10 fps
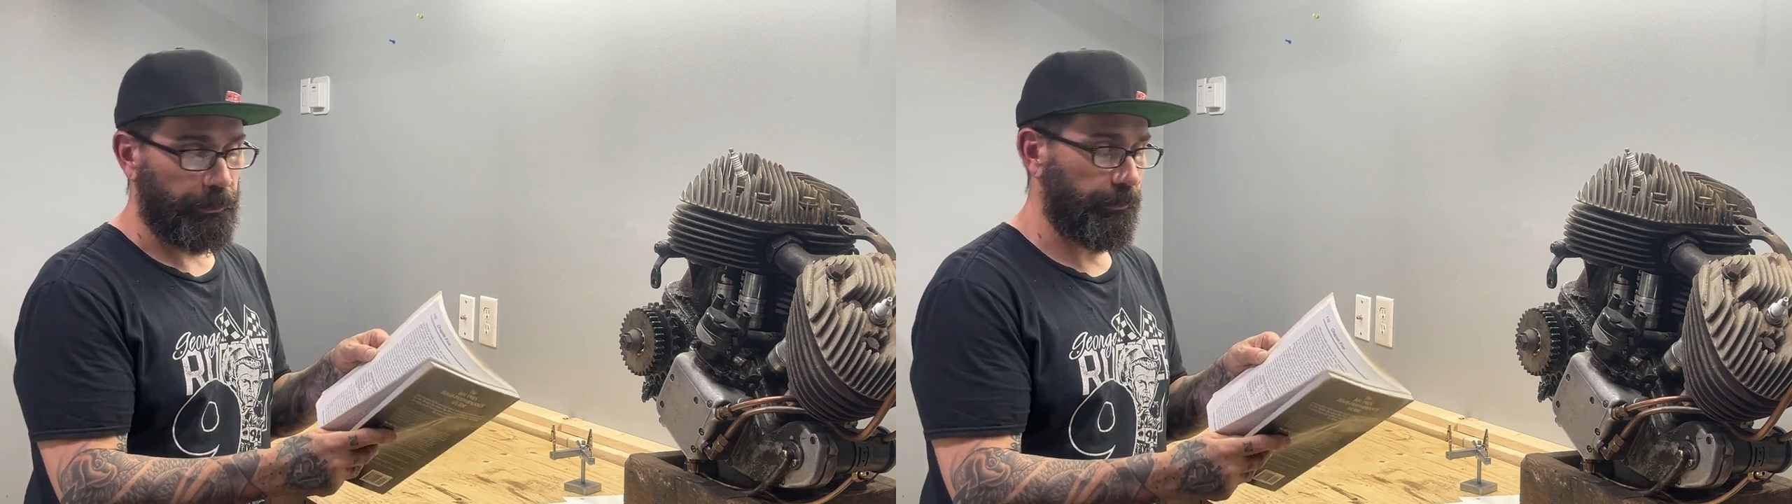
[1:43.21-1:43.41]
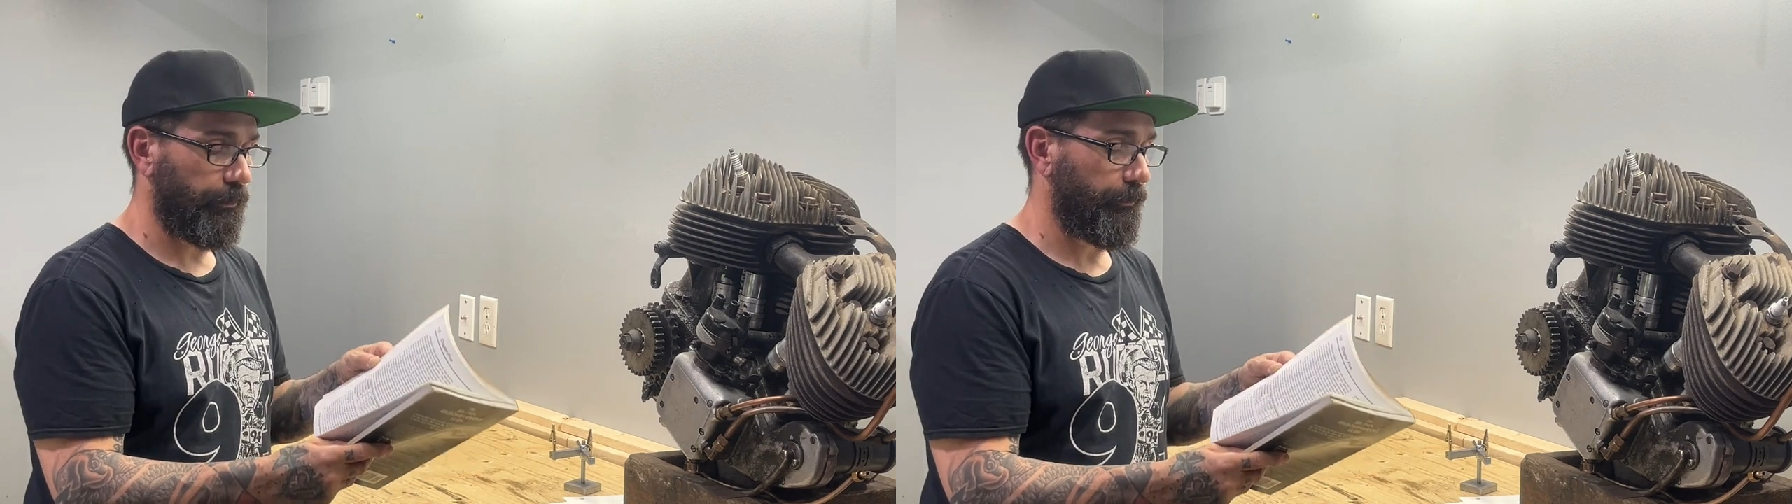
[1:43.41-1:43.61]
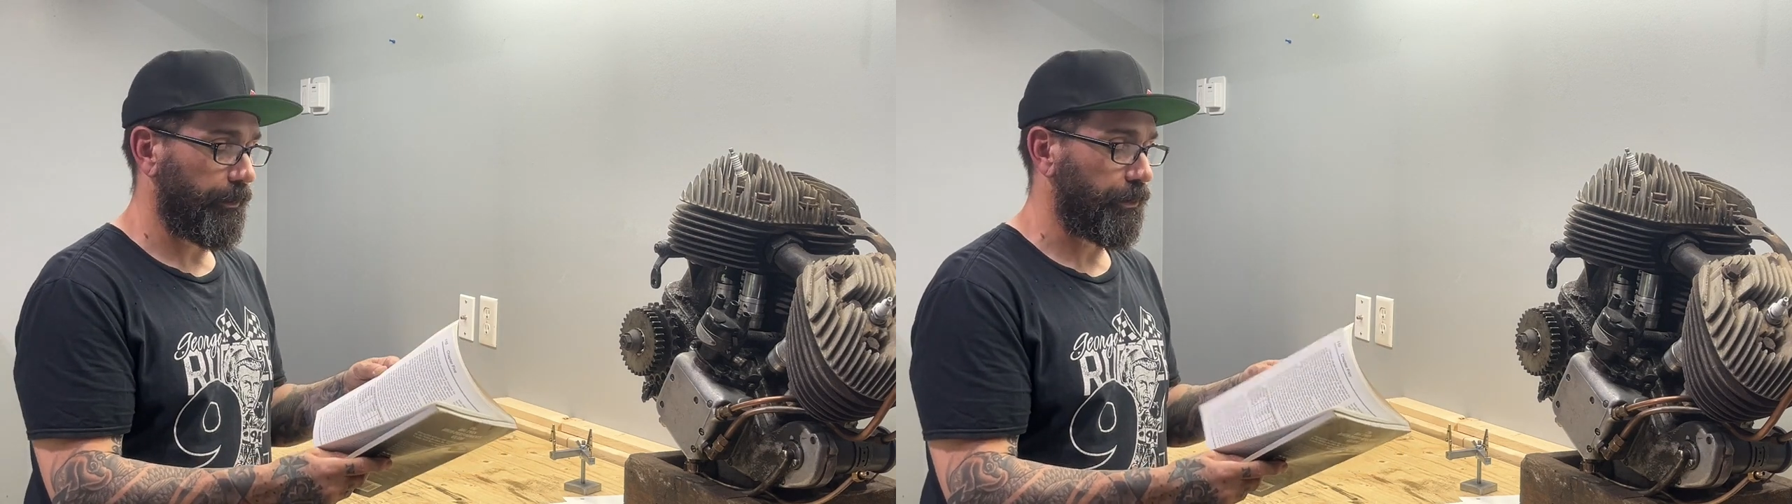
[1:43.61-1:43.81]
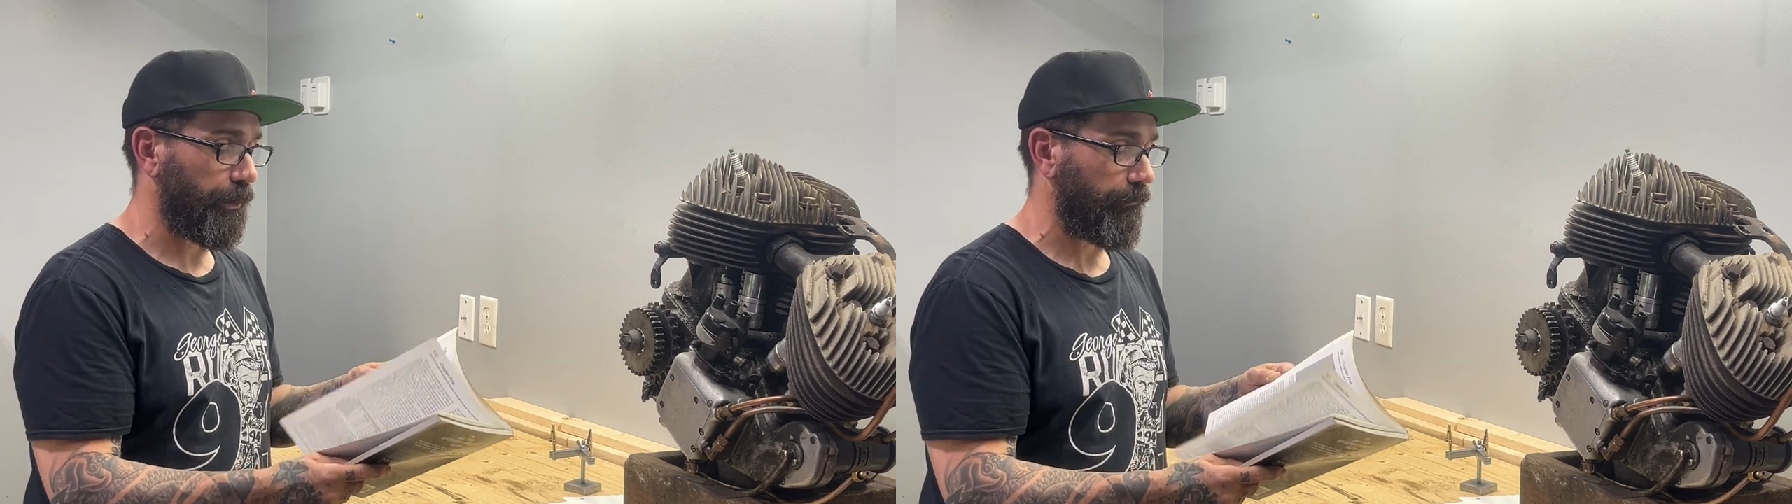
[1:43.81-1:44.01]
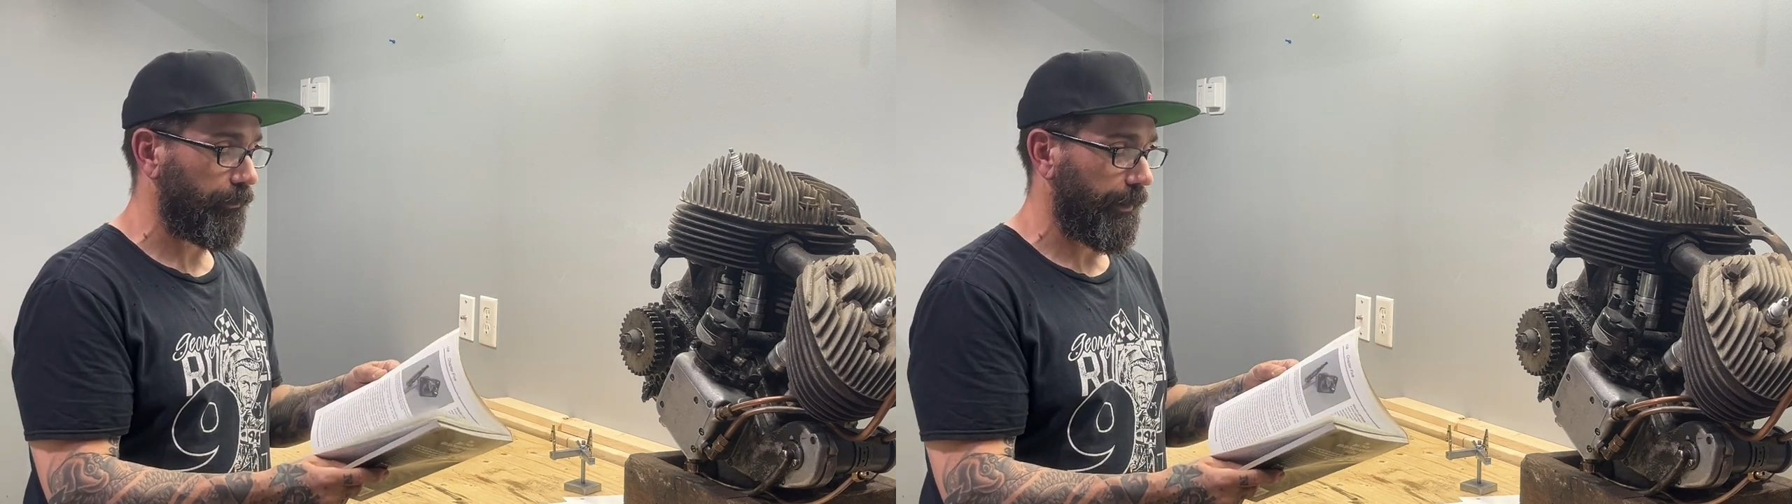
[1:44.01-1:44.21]
a little bit of
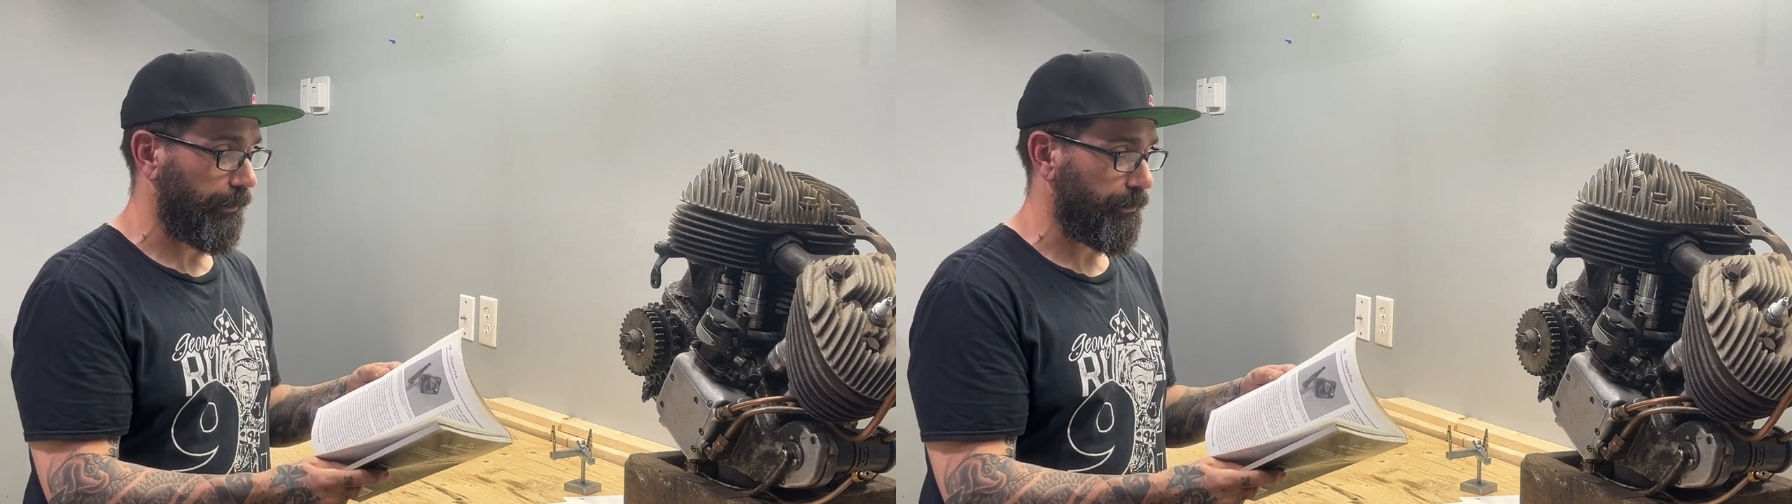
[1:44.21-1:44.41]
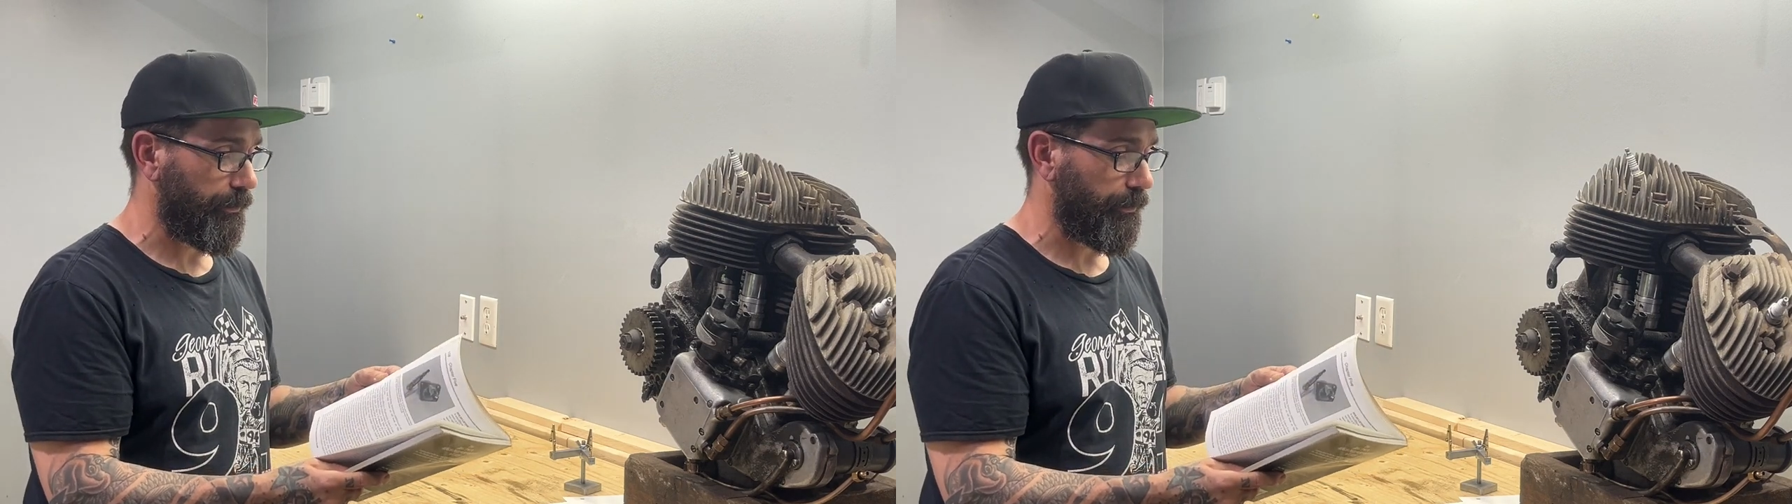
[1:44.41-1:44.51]
shovel head.